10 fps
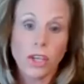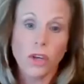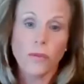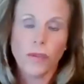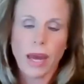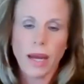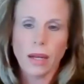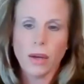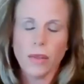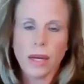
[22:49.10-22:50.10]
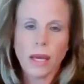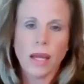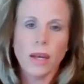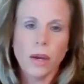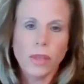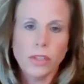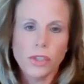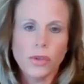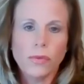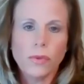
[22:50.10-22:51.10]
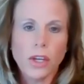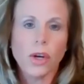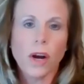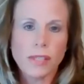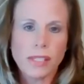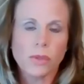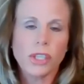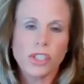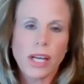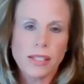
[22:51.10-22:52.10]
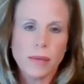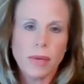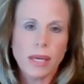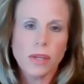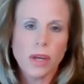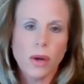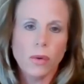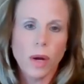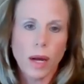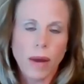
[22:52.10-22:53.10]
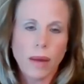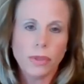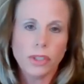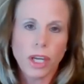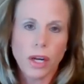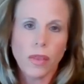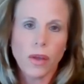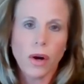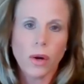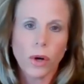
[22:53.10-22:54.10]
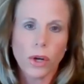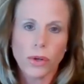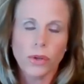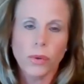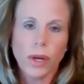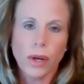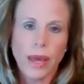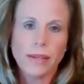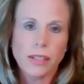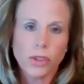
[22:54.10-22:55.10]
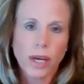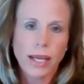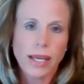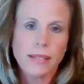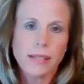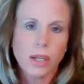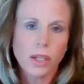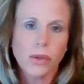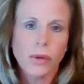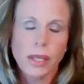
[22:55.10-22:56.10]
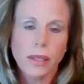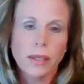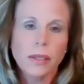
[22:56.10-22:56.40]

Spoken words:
you for that. I know that your office has reached out to me, so I appreciate all the hard work you're doing on that to try to get us included.